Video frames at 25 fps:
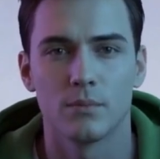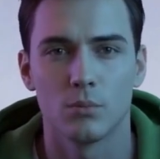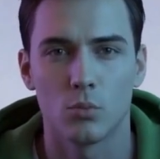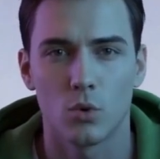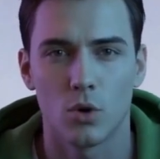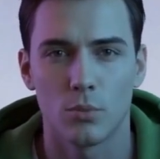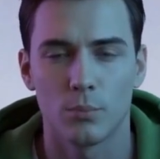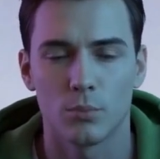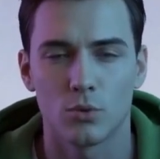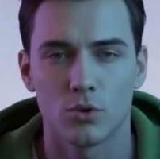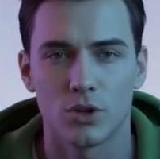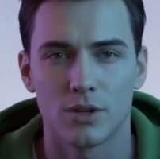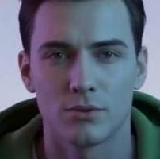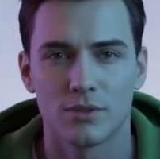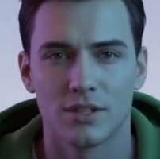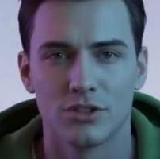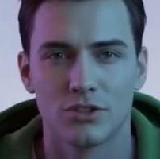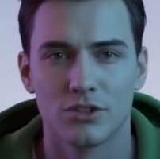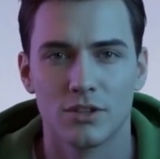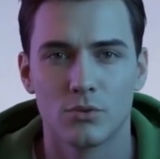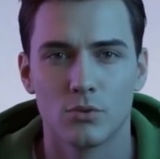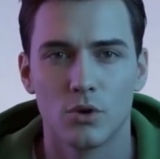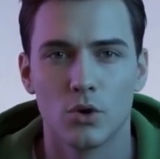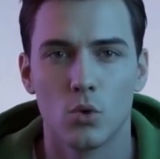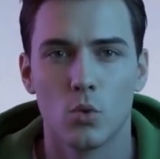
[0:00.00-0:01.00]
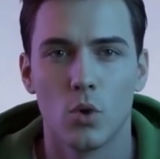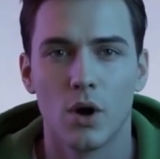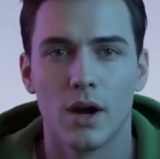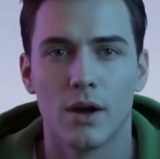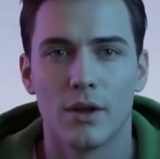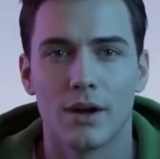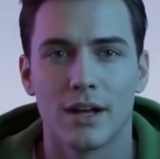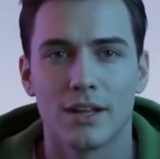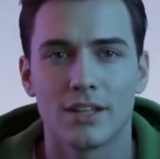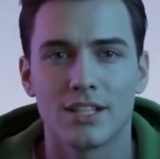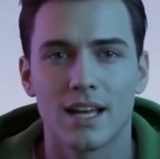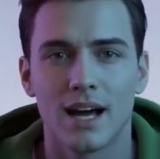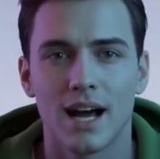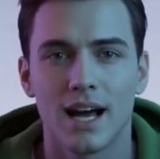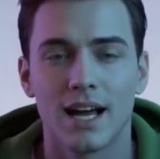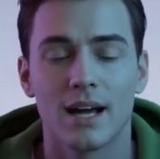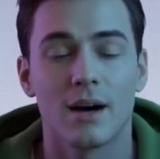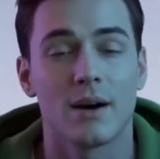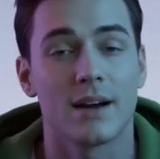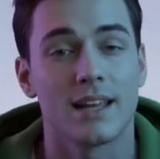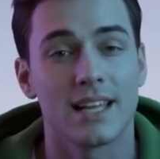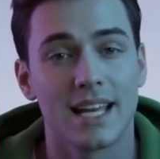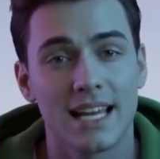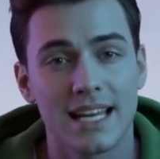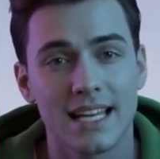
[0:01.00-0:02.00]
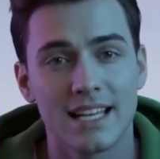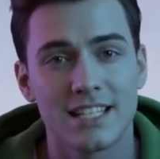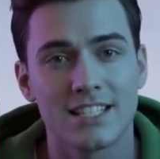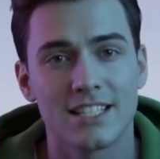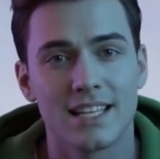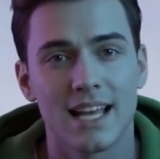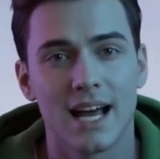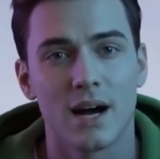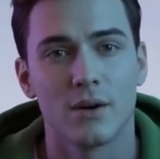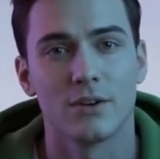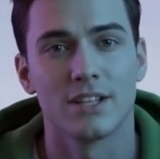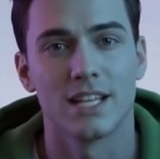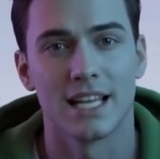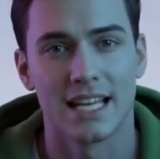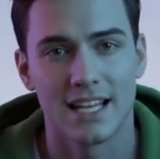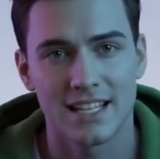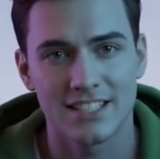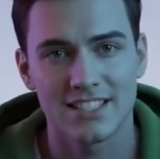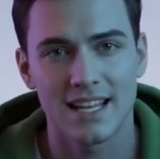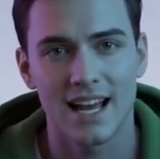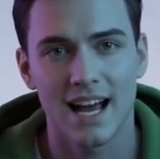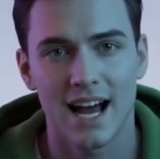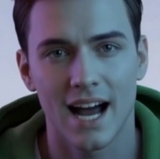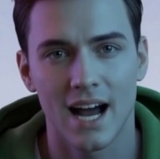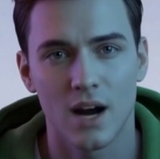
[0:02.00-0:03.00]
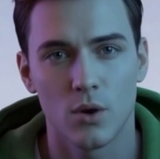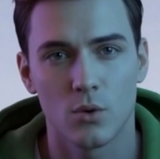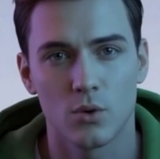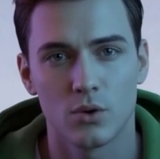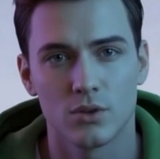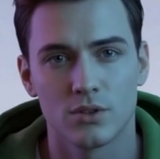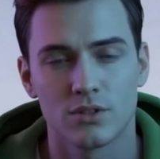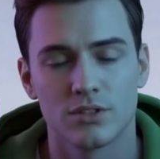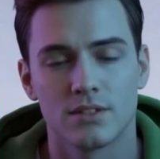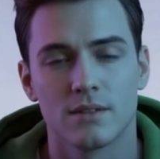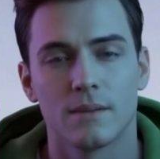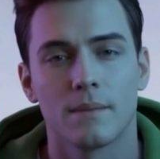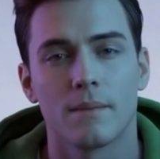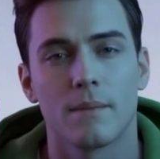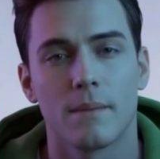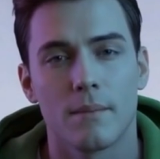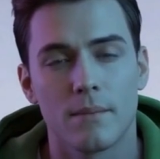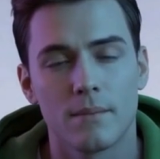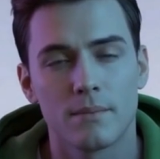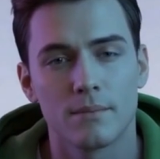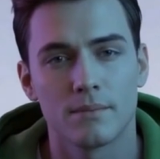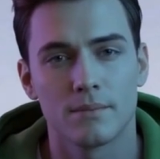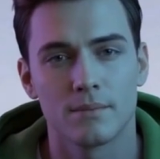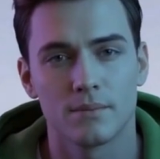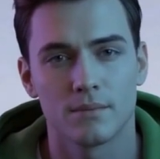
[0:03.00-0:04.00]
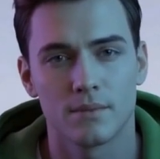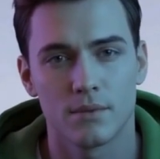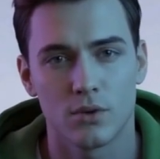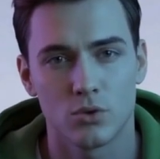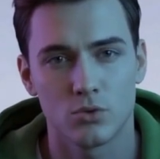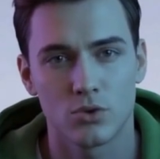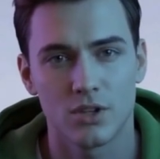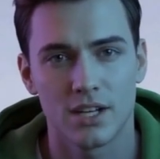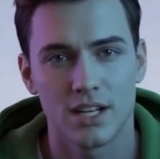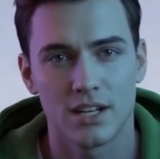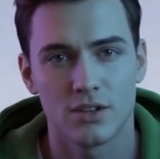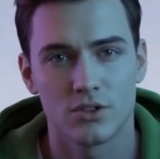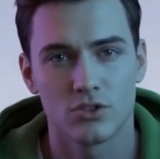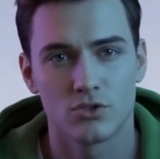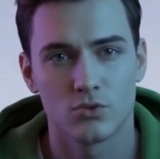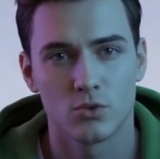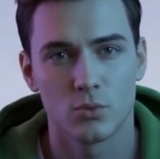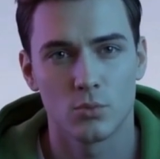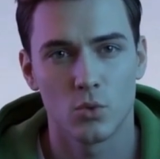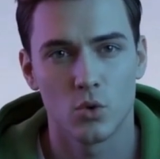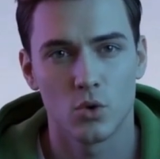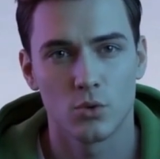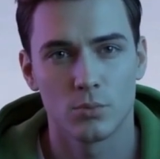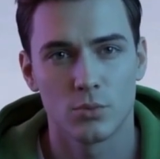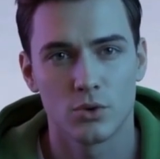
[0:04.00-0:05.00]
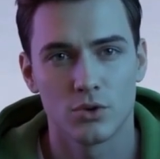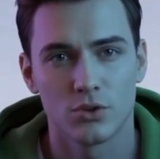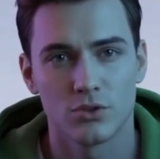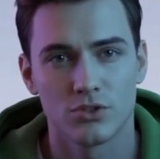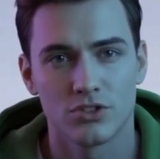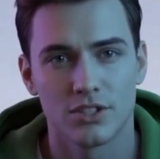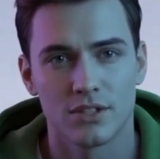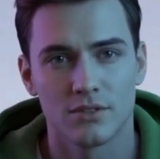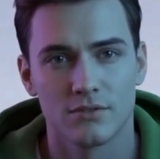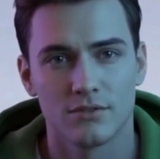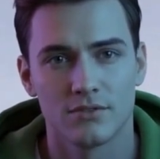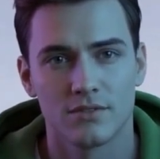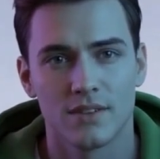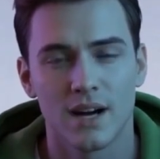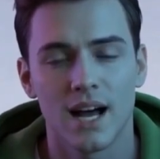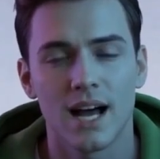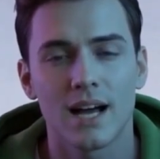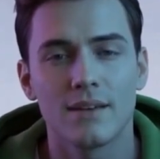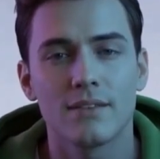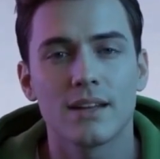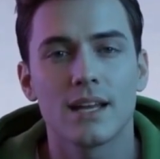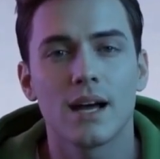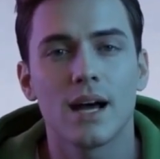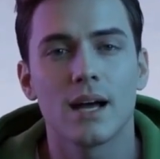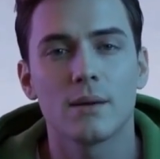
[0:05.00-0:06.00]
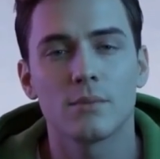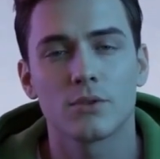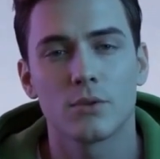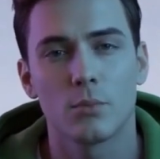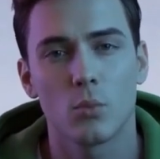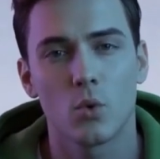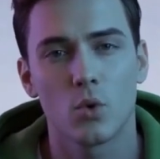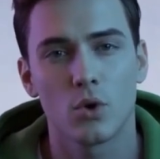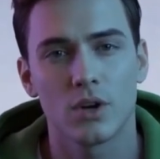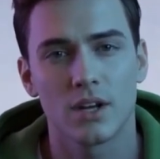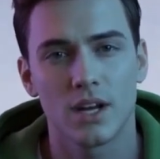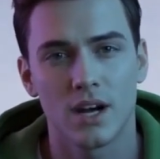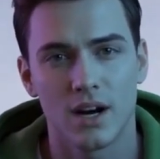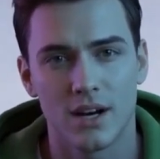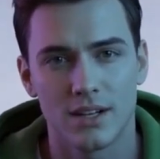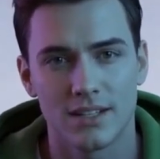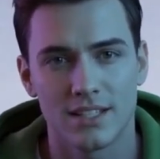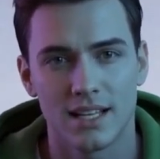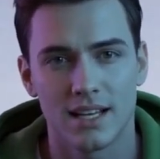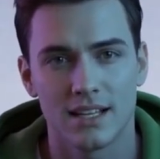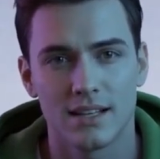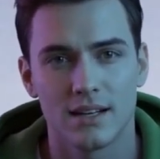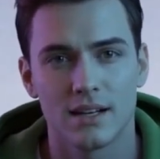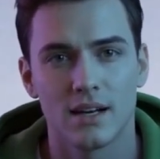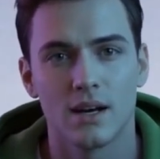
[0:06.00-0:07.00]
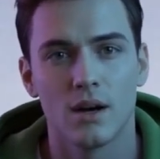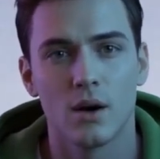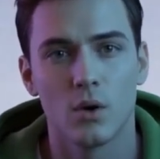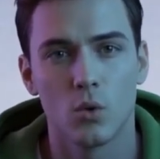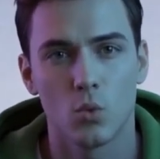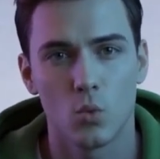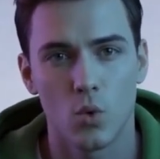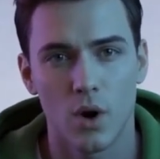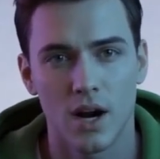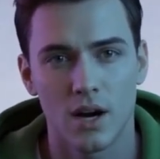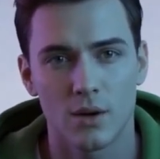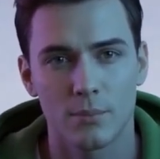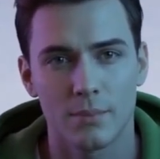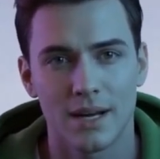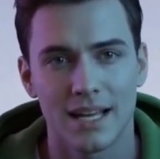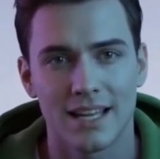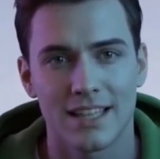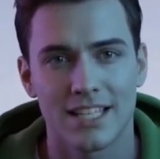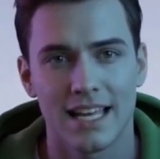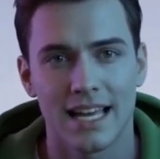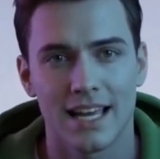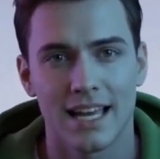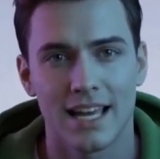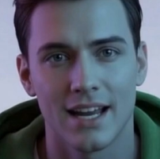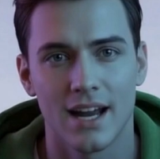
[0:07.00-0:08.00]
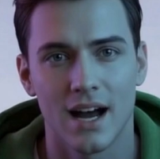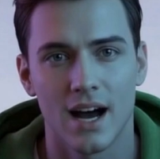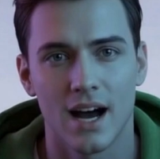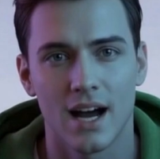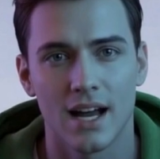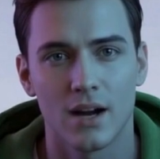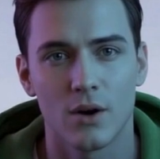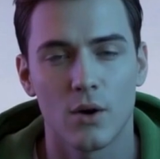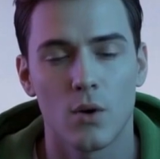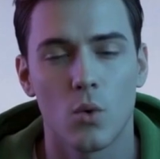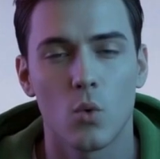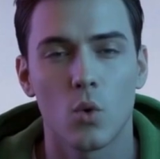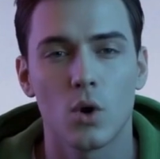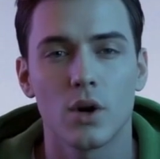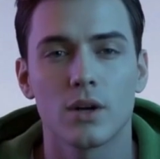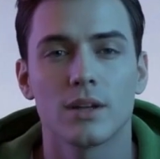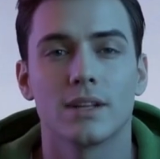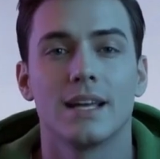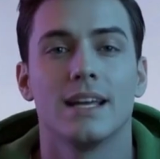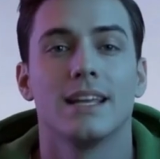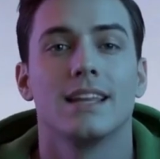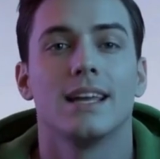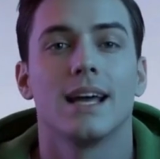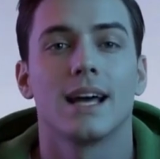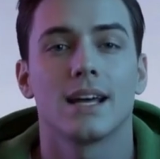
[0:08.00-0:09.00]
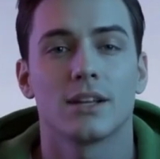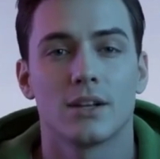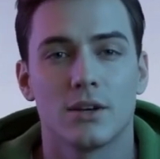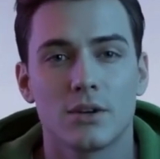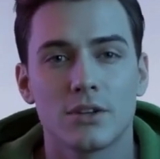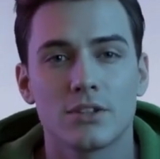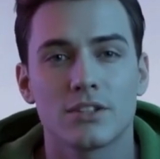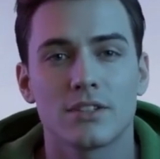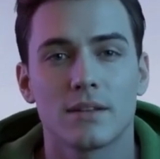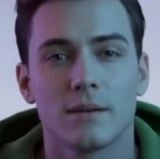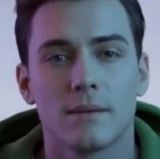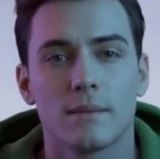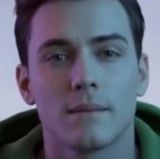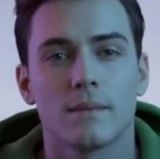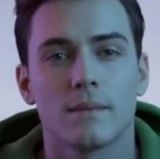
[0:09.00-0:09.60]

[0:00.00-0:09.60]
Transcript: What previously required entire days now takes hours. Creators report producing 5 times more content while maintaining higher quality standards.